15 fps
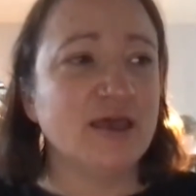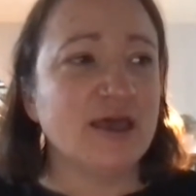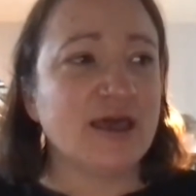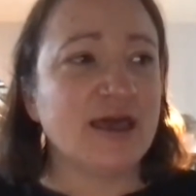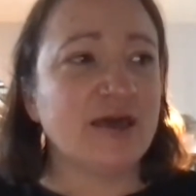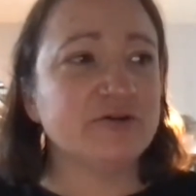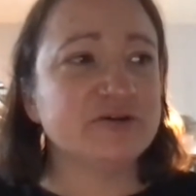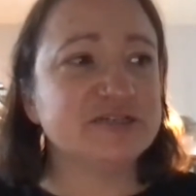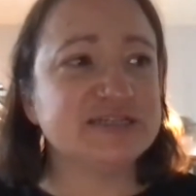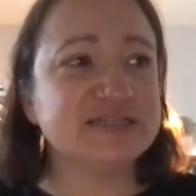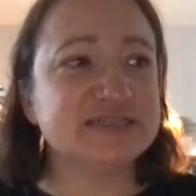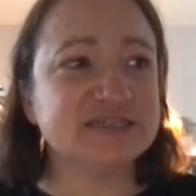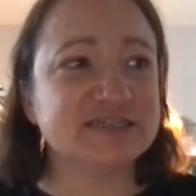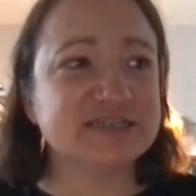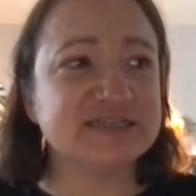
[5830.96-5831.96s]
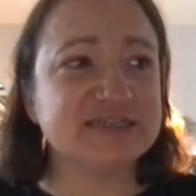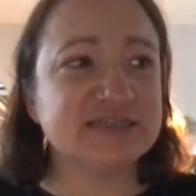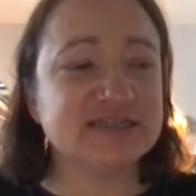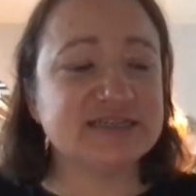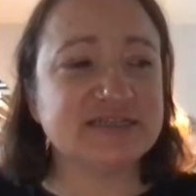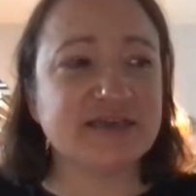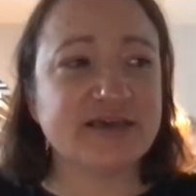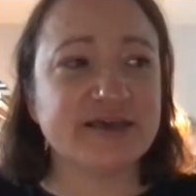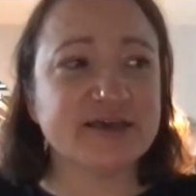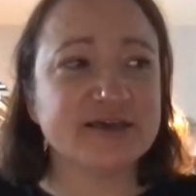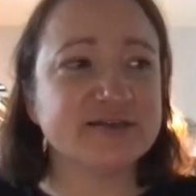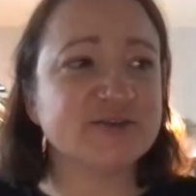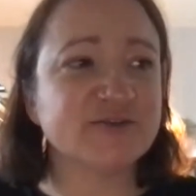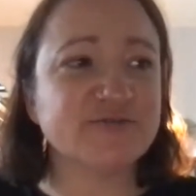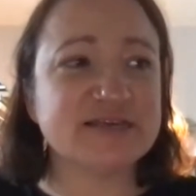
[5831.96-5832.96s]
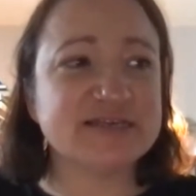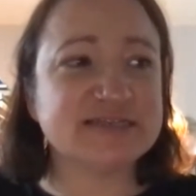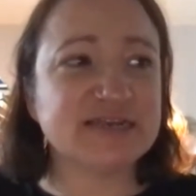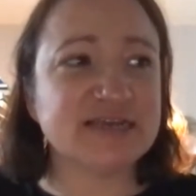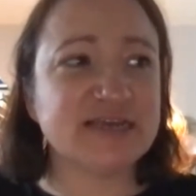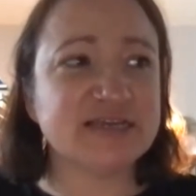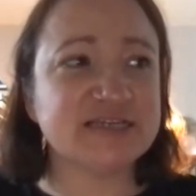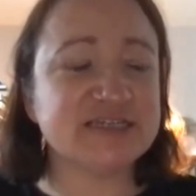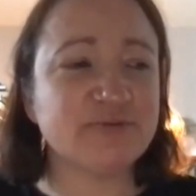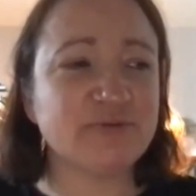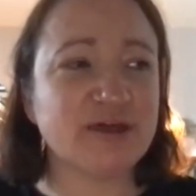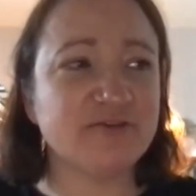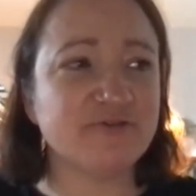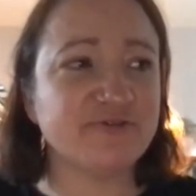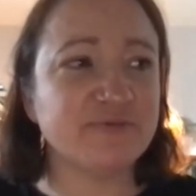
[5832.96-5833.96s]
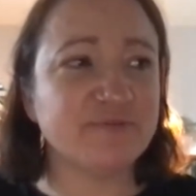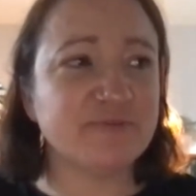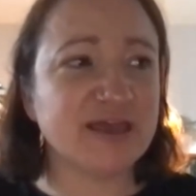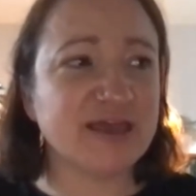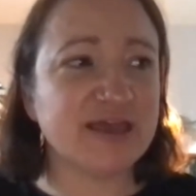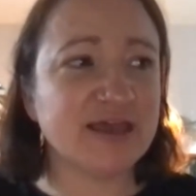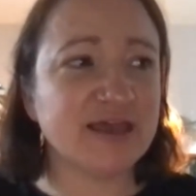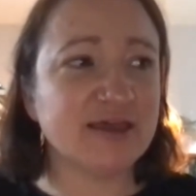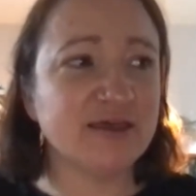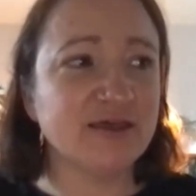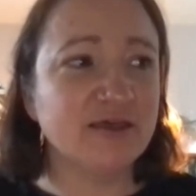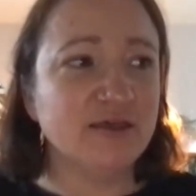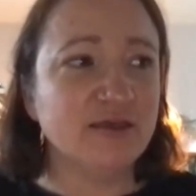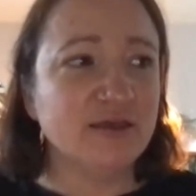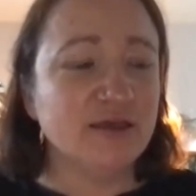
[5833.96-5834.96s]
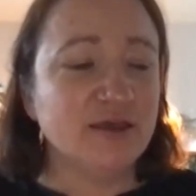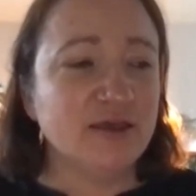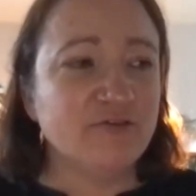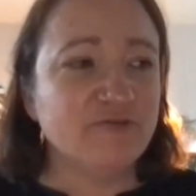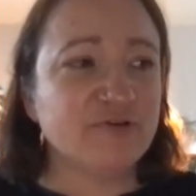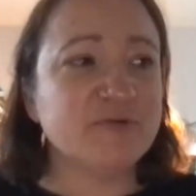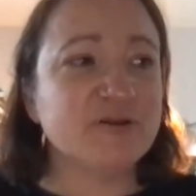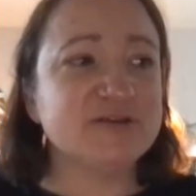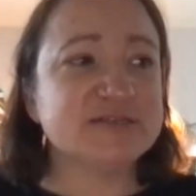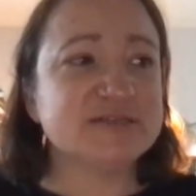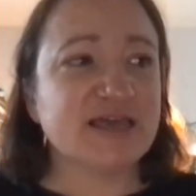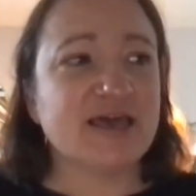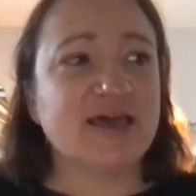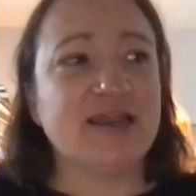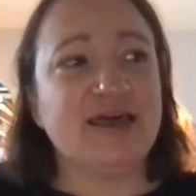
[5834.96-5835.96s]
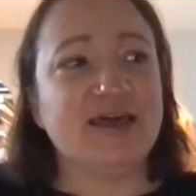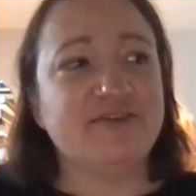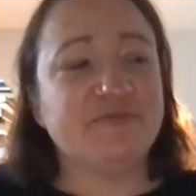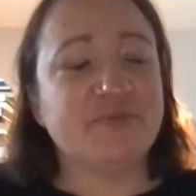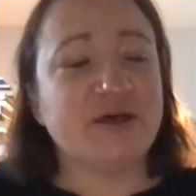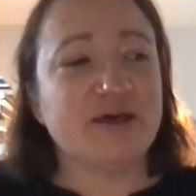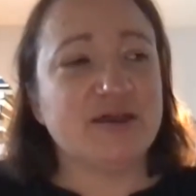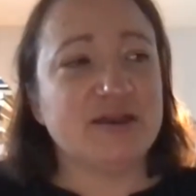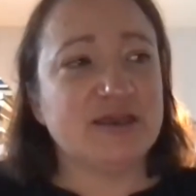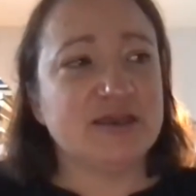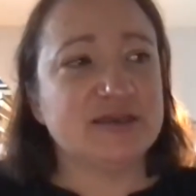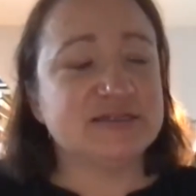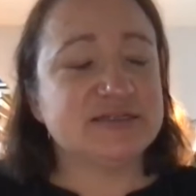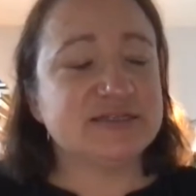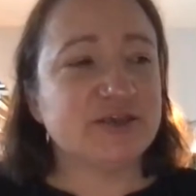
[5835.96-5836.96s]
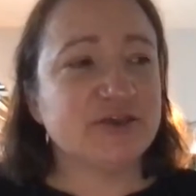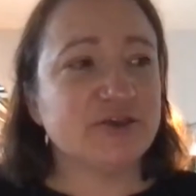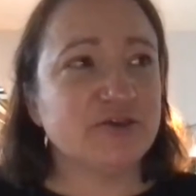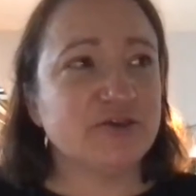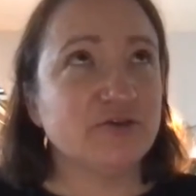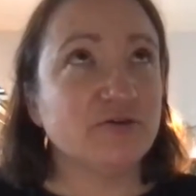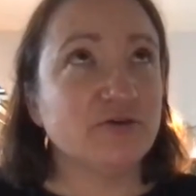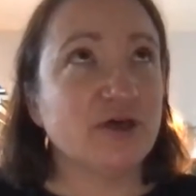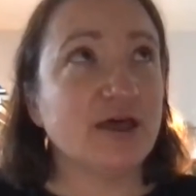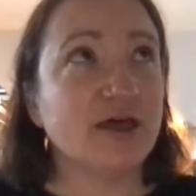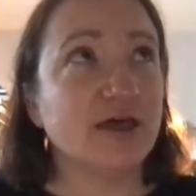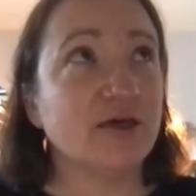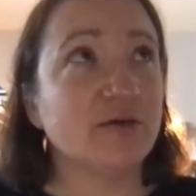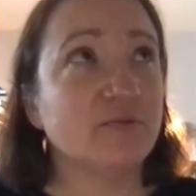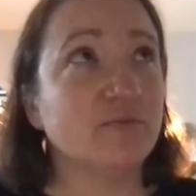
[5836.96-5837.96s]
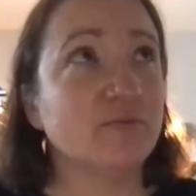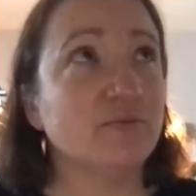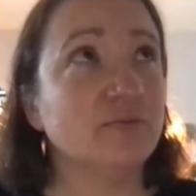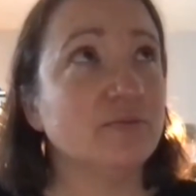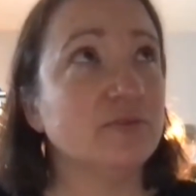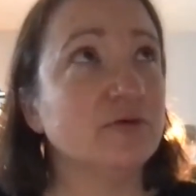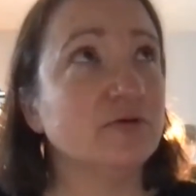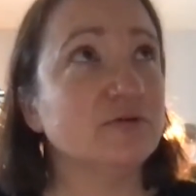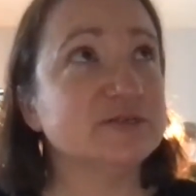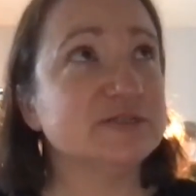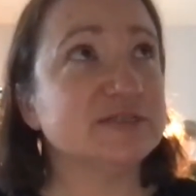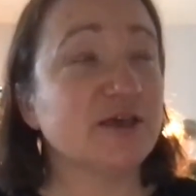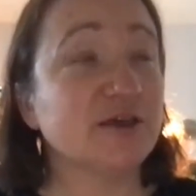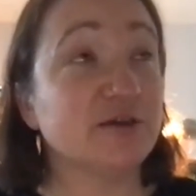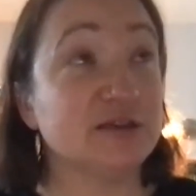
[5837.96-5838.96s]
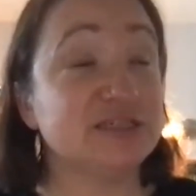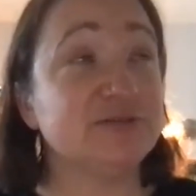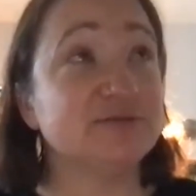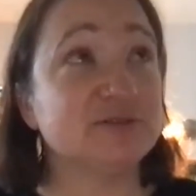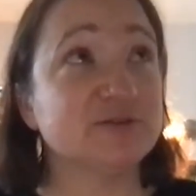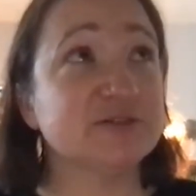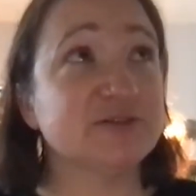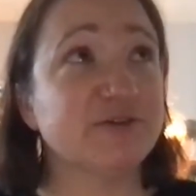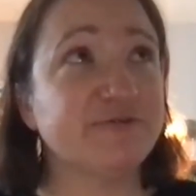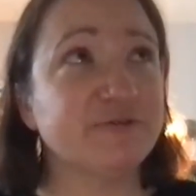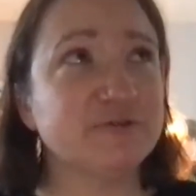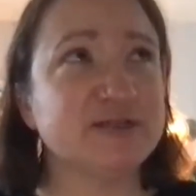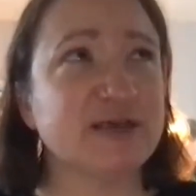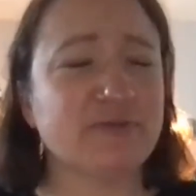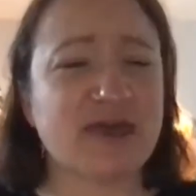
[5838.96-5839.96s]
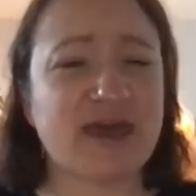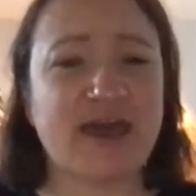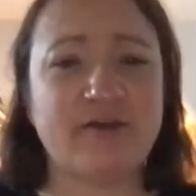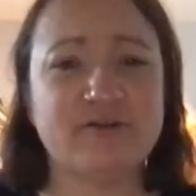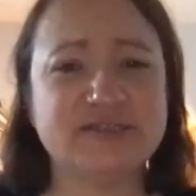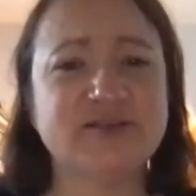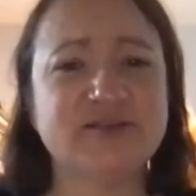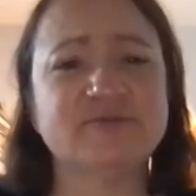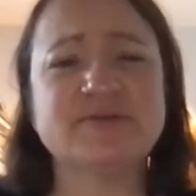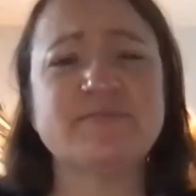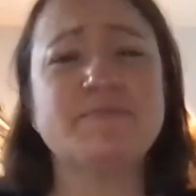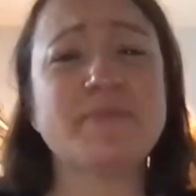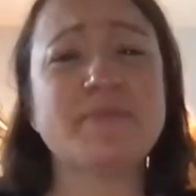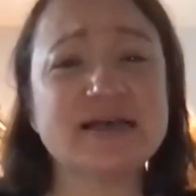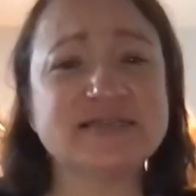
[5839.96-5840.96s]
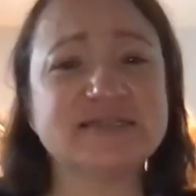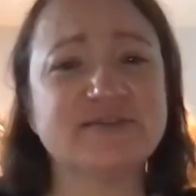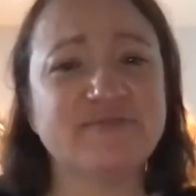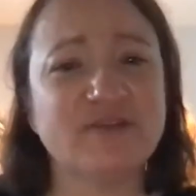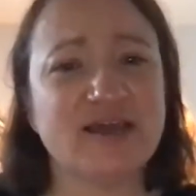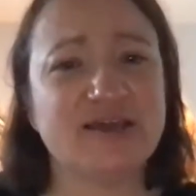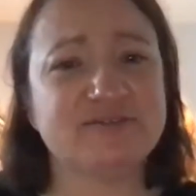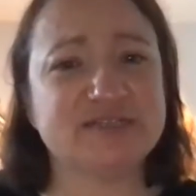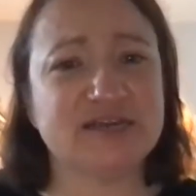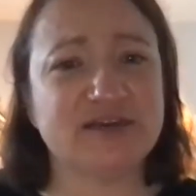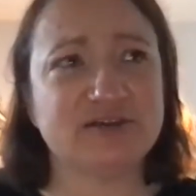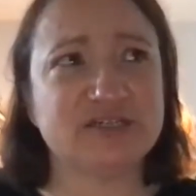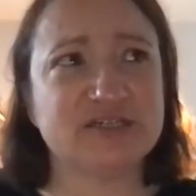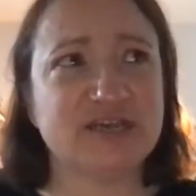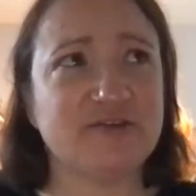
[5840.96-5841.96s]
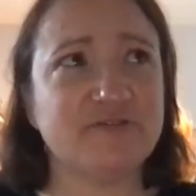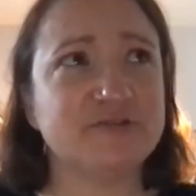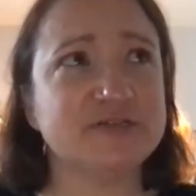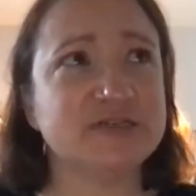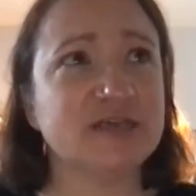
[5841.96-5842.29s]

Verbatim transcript: how she's adjusted this year because obviously she went from being from losing her life partner to um, also she was also a full-time carer so it was a massive lifestyle shift